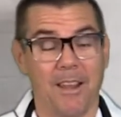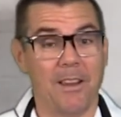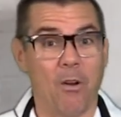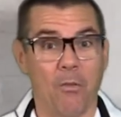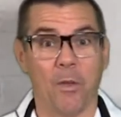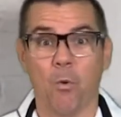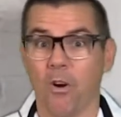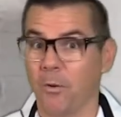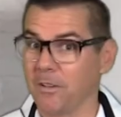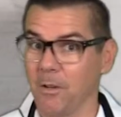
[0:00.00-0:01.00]
And all they were
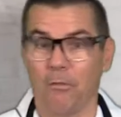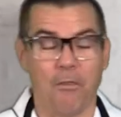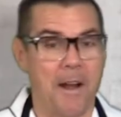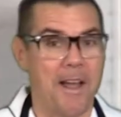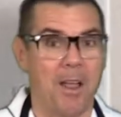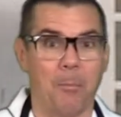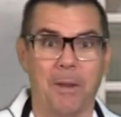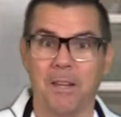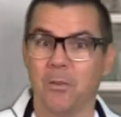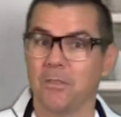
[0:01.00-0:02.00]
was little fried
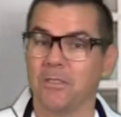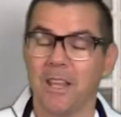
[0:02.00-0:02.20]
jalapenos and